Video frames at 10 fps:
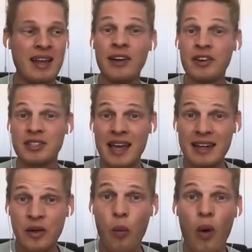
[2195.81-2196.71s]

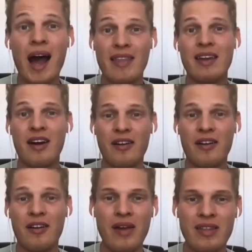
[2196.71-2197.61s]
understanding why they are the
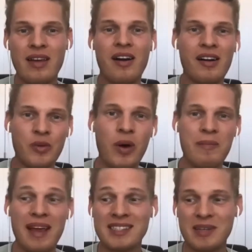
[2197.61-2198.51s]
way that they are and what
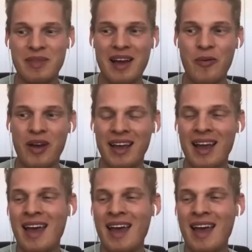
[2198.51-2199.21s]
makes them that way.